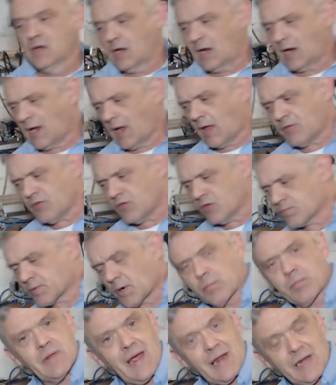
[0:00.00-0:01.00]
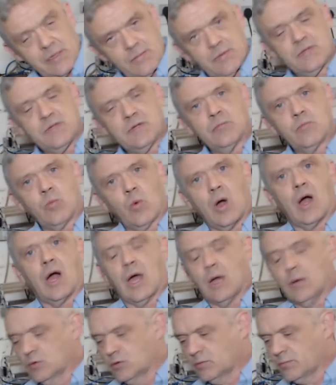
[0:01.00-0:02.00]
I think probably aluminium
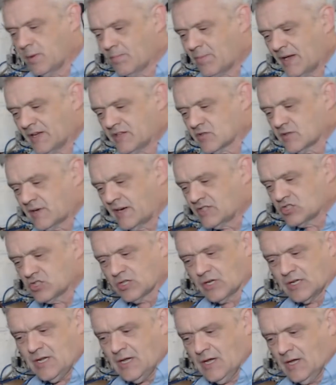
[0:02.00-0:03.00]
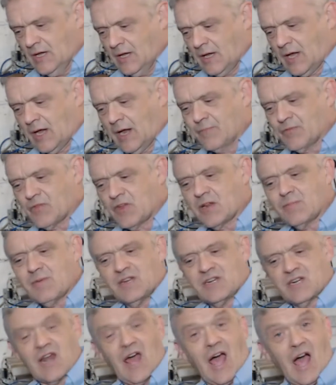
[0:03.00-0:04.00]
wire would be better, actually. Then I
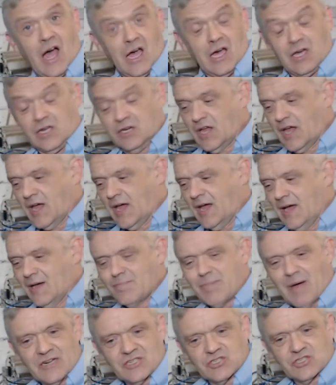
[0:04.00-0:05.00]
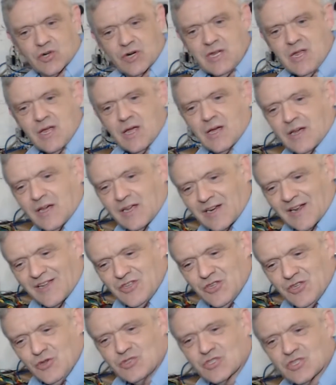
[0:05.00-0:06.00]
made an iron air battery, and I
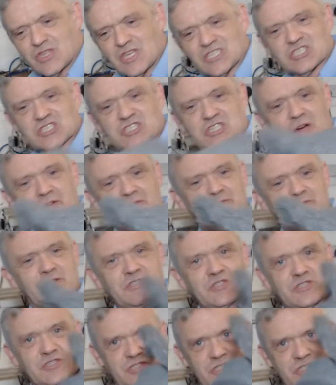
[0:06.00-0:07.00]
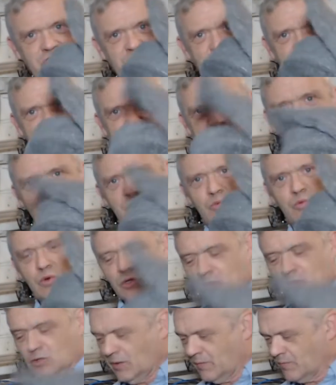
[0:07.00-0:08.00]
used this stuff, which is just steel
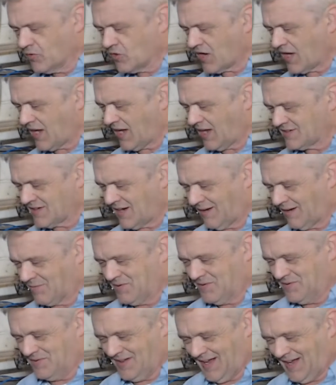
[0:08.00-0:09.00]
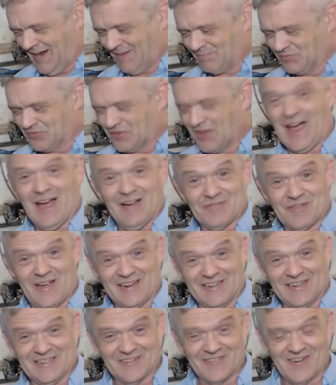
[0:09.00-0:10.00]
wool that I happened to have
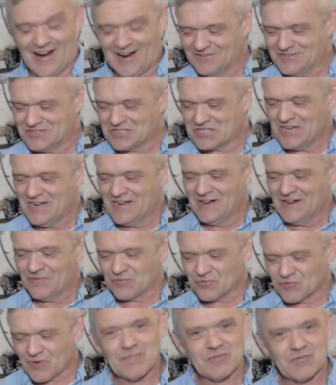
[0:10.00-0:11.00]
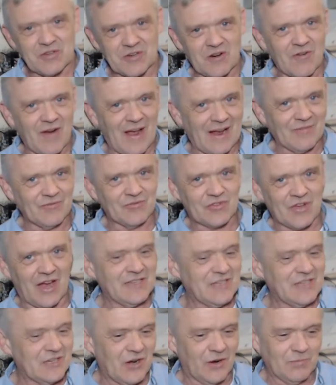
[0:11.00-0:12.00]
hanging around, wrapped it around,
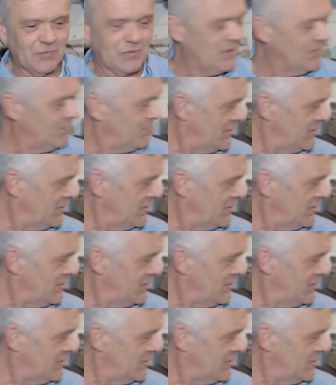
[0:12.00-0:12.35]
tied it on with a